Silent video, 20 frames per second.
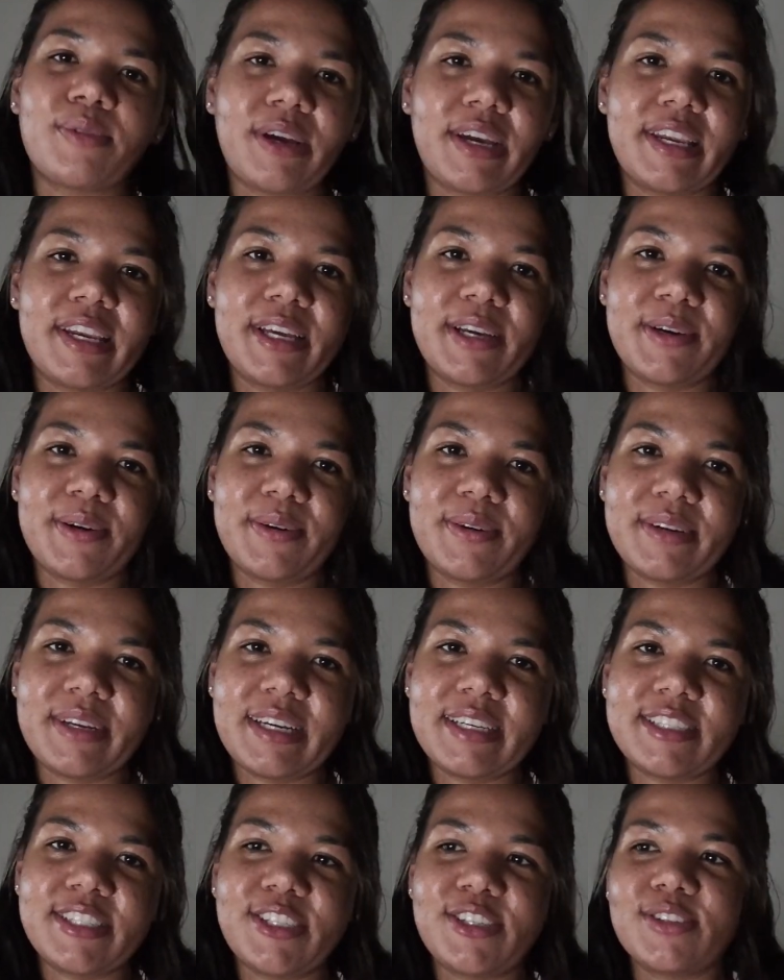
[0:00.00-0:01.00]
raining all
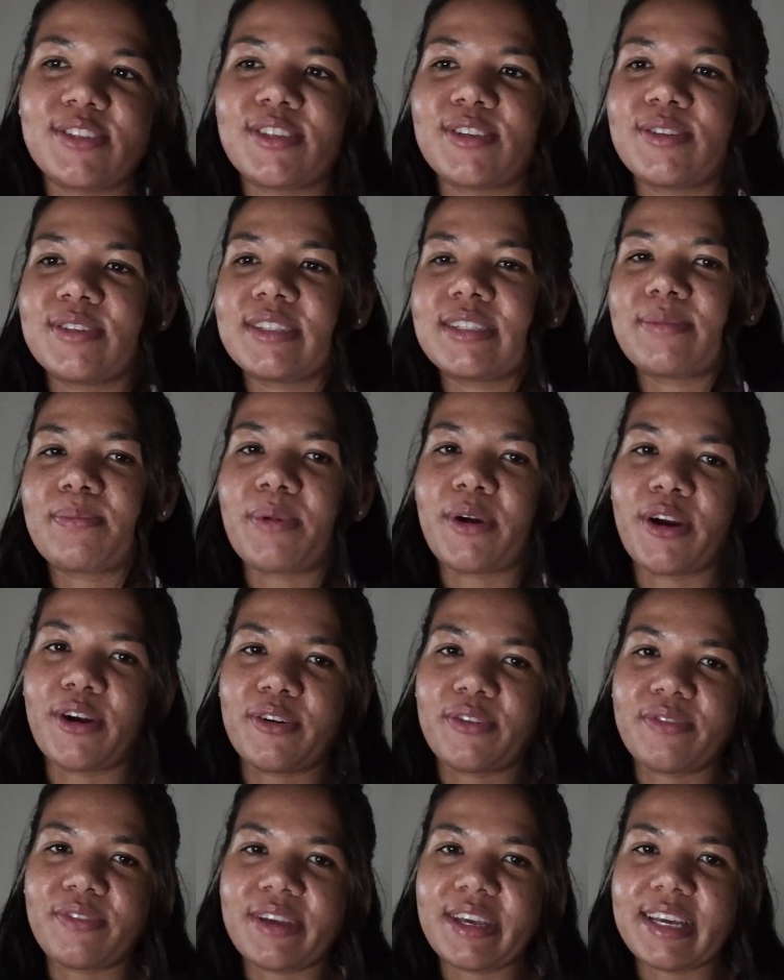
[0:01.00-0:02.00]
day too, so it's
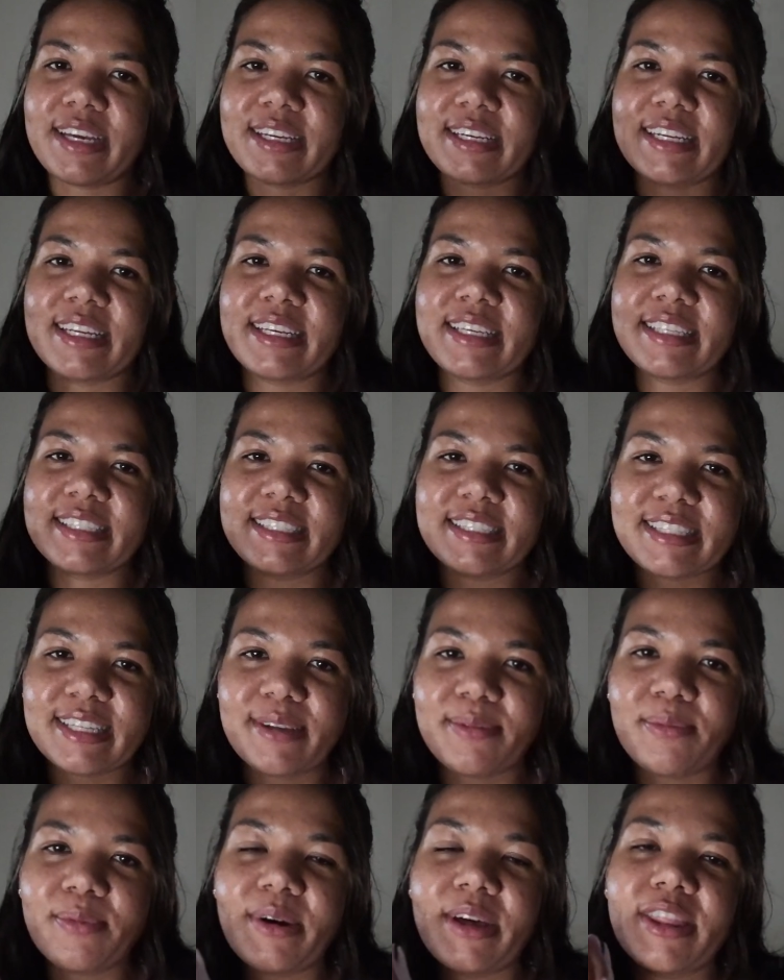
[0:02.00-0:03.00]
perfect
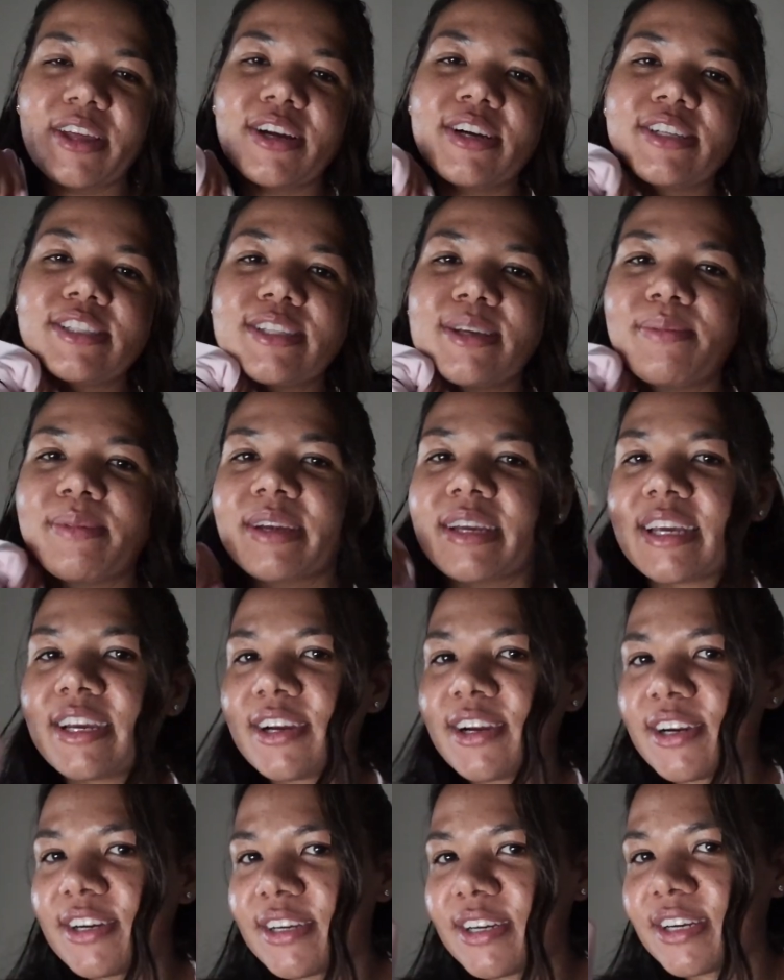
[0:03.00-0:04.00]
sleep weather. So I'm gonna get
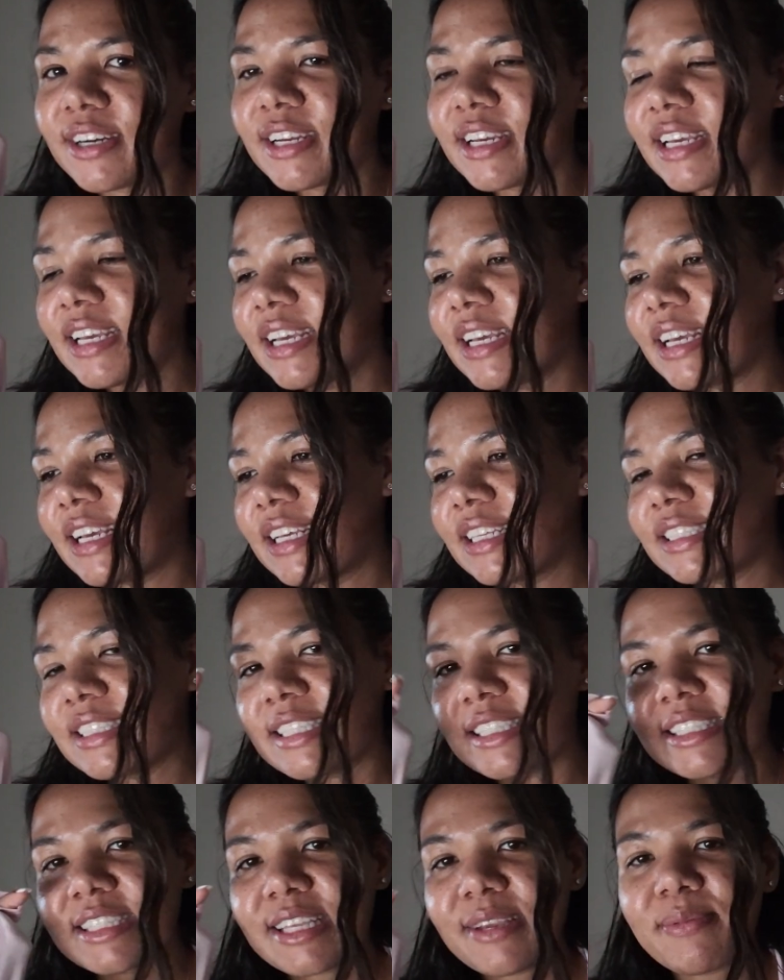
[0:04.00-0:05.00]
her
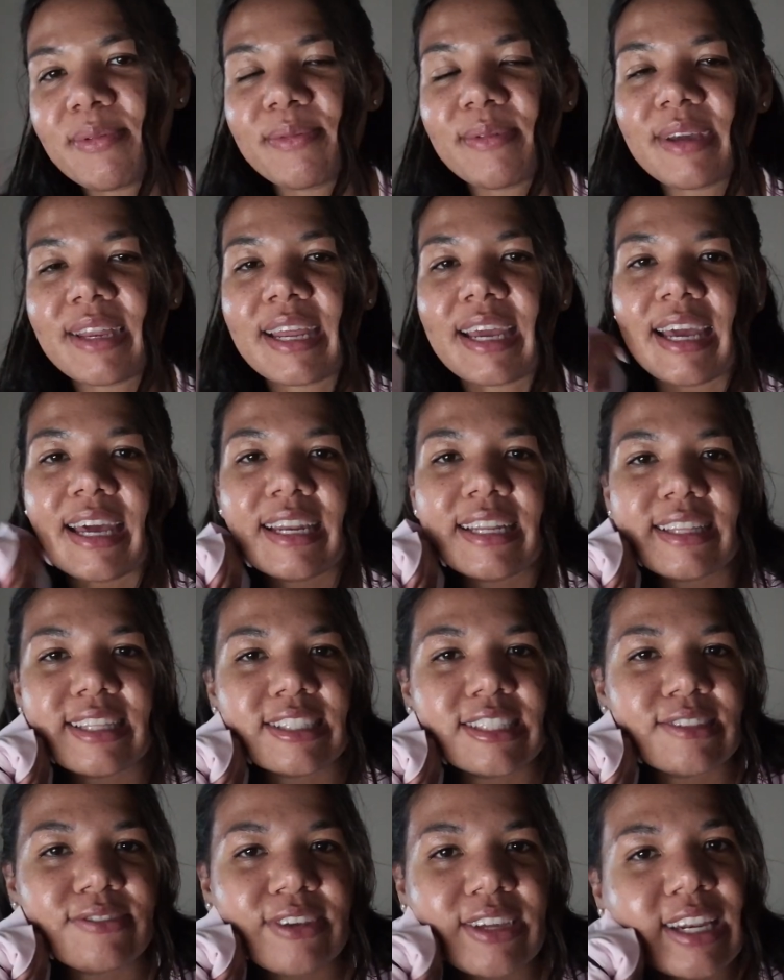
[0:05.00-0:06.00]
to sleep. I'm gonna edit
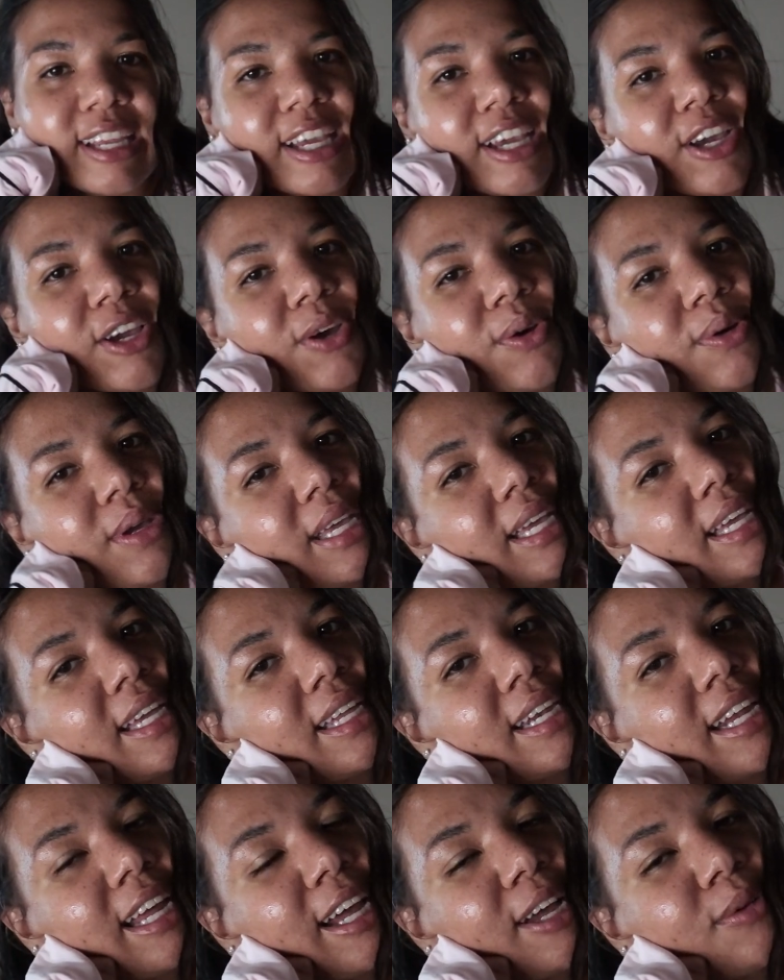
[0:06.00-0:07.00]
this video,
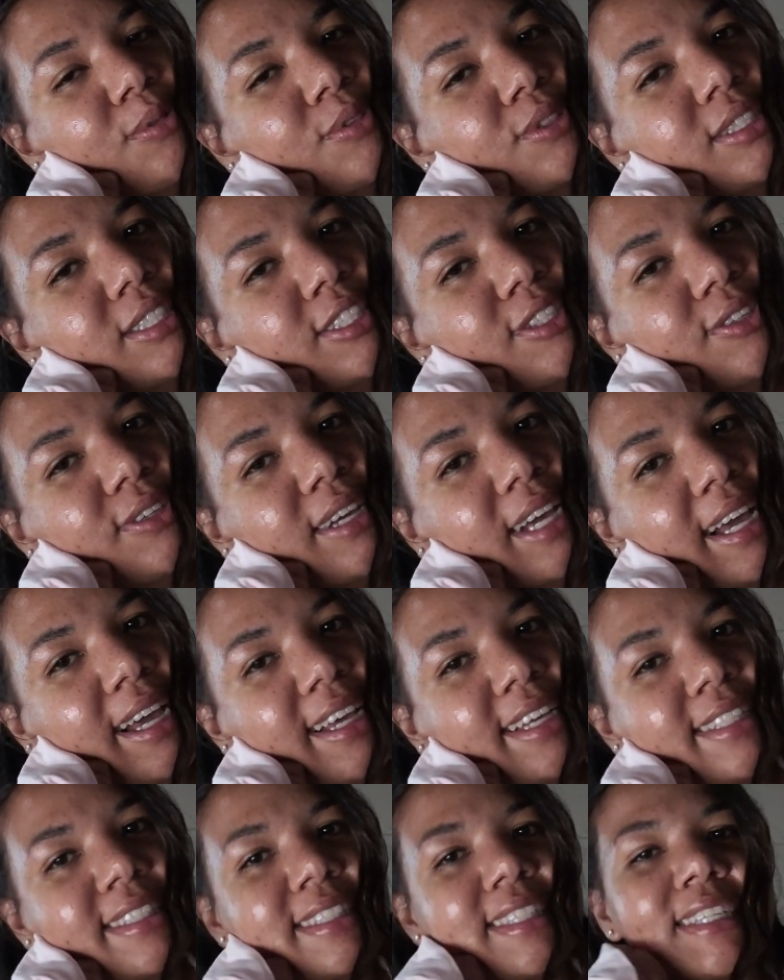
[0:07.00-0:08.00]
and I will see you
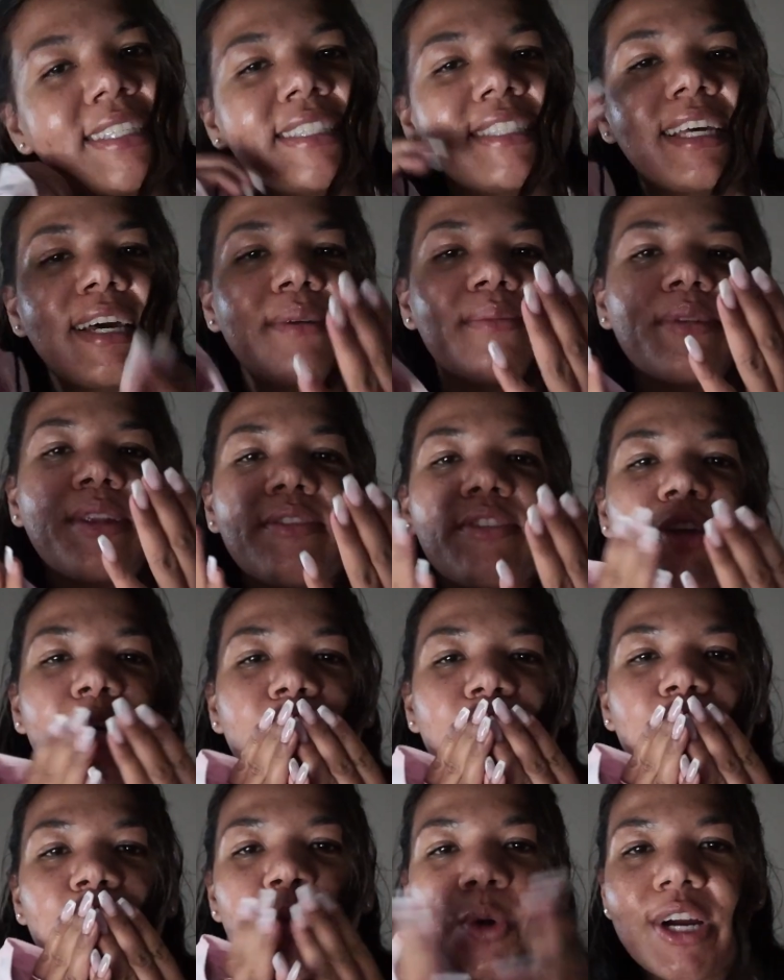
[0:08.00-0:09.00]
guys next time. Love you.